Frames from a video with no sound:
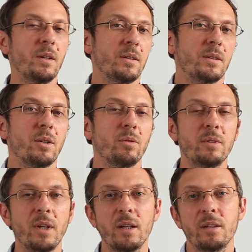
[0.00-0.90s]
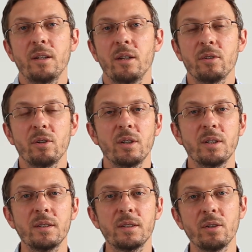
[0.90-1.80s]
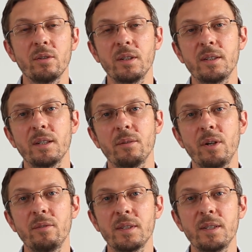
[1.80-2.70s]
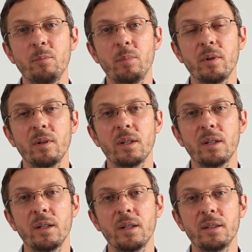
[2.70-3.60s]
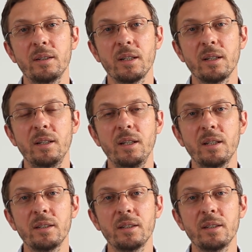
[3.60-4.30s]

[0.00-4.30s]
So there you got it. So it's a very simple technique.